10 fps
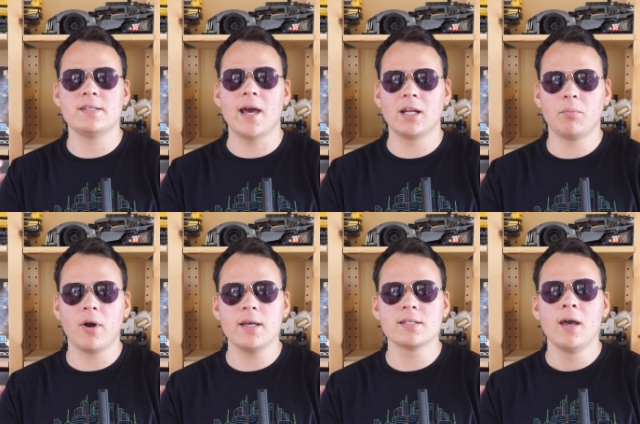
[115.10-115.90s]
exact
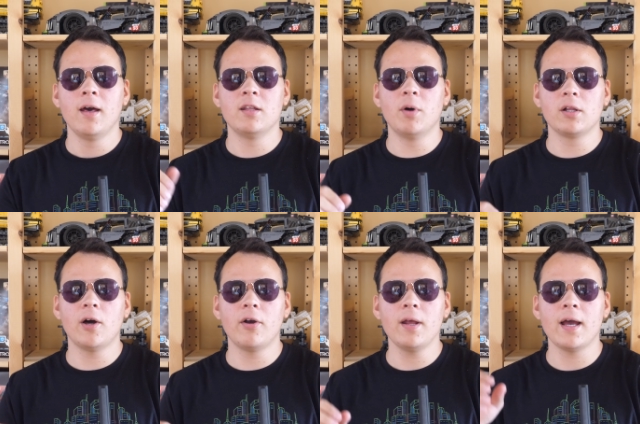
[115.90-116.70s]
price, the
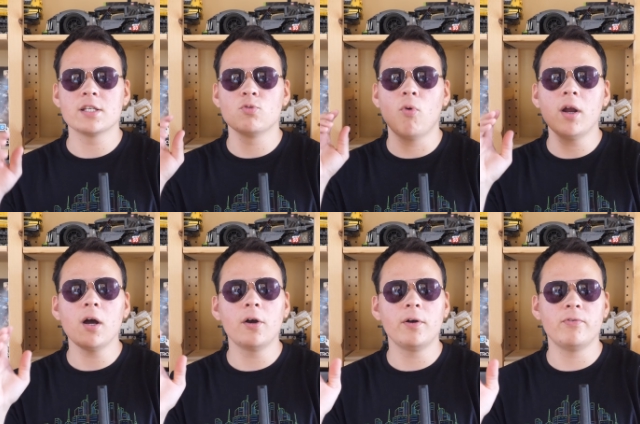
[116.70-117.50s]
McLaren has
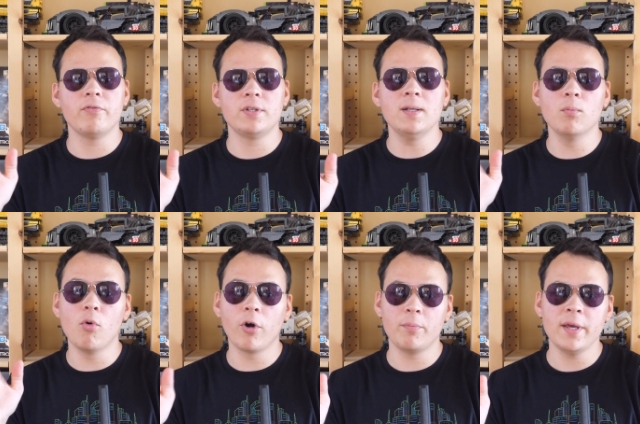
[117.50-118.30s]
115
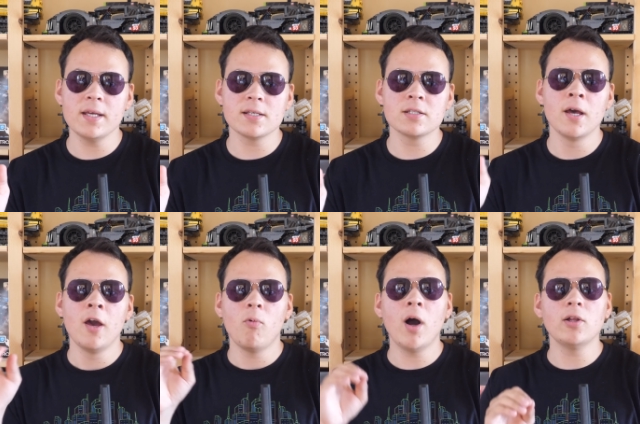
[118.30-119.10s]
more pieces
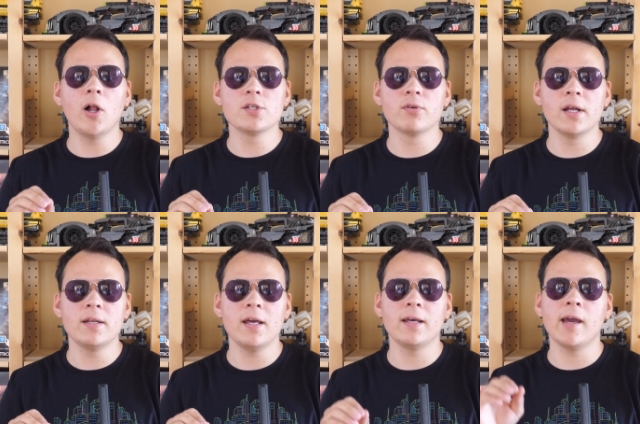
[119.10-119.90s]
while also
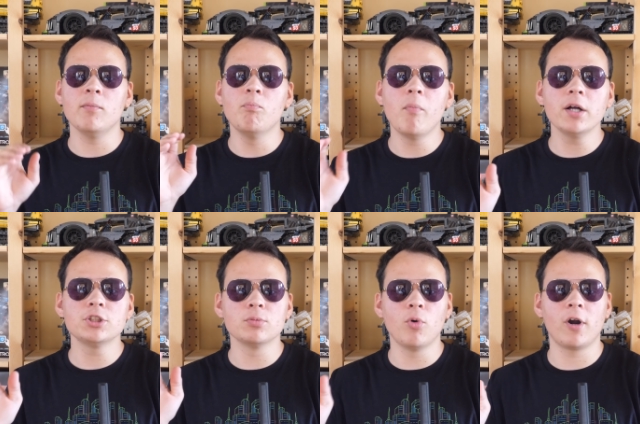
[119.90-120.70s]
containing a
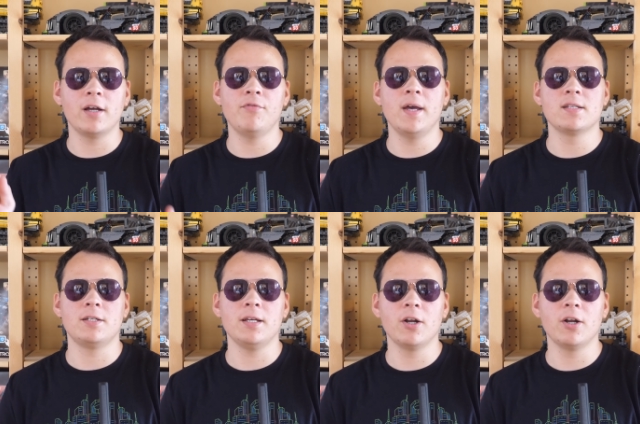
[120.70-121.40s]
much more advanced